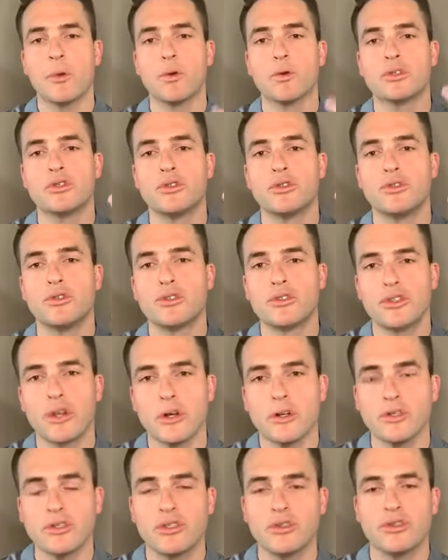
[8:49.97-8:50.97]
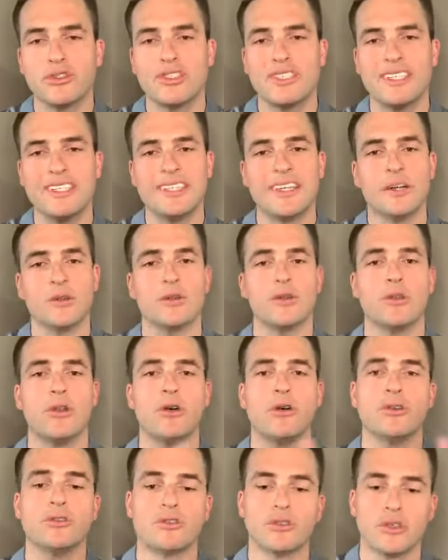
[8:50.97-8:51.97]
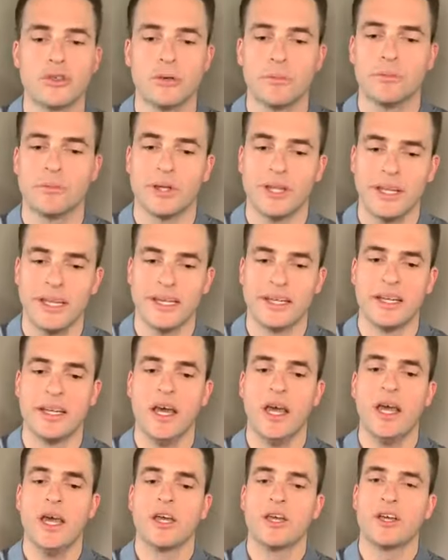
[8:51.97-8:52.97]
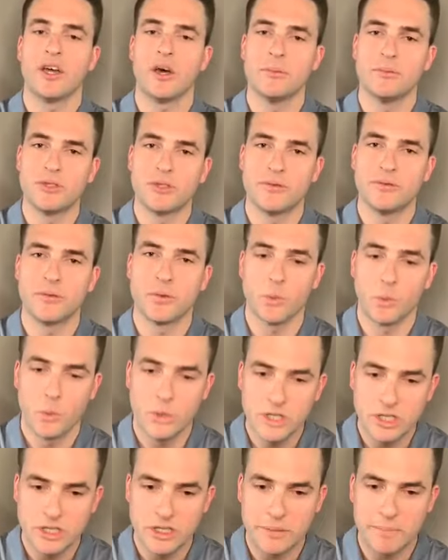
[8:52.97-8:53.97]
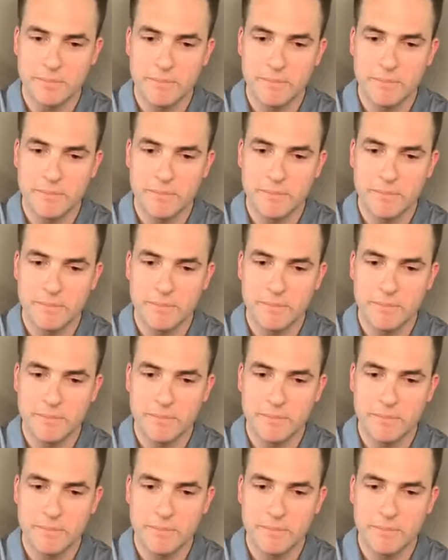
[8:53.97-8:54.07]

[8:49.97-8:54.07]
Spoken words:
or to start to see their long-term plan come to fruition.